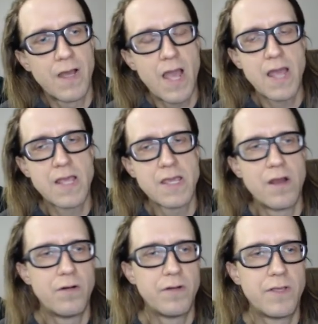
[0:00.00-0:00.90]

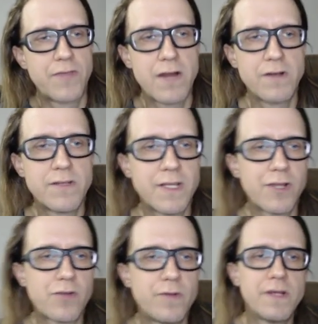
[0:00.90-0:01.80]
it's guaranteed
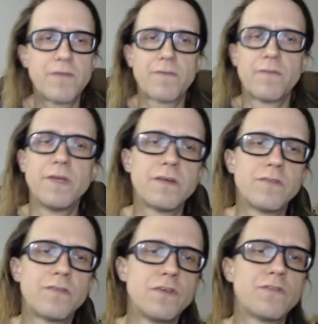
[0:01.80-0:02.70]
liquidity for
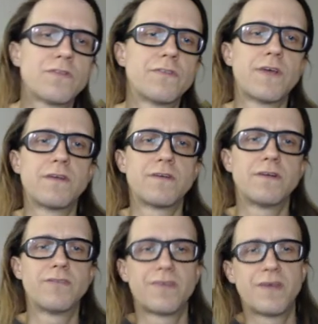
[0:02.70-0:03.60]
millions of users,
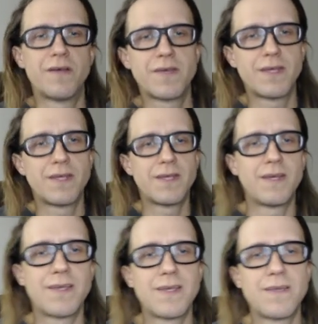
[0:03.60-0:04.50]
hundreds of
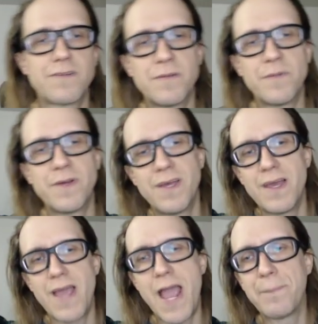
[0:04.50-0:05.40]
Ethereum
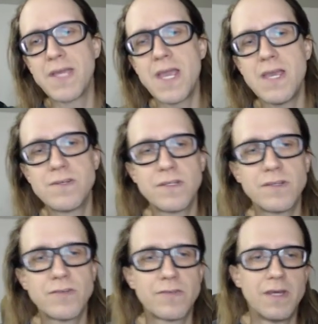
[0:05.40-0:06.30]

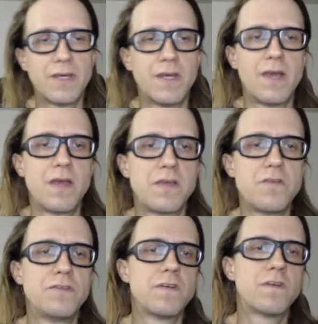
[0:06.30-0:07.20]
applications
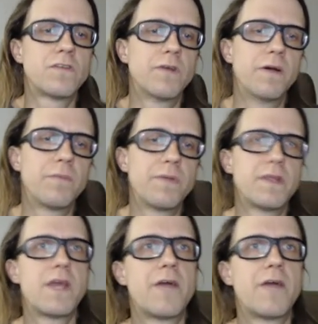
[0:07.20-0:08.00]
use Uniswap. And then you have